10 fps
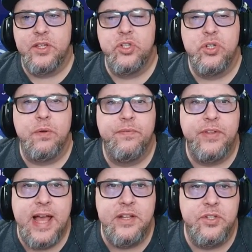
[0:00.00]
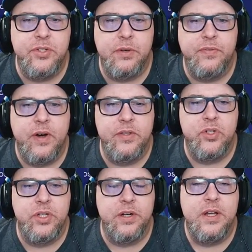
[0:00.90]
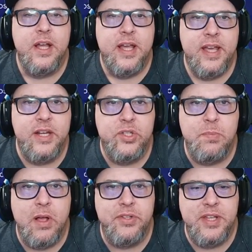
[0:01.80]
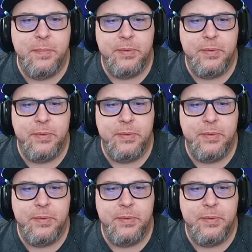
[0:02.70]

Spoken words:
He's shown flashes so far this year in a small sample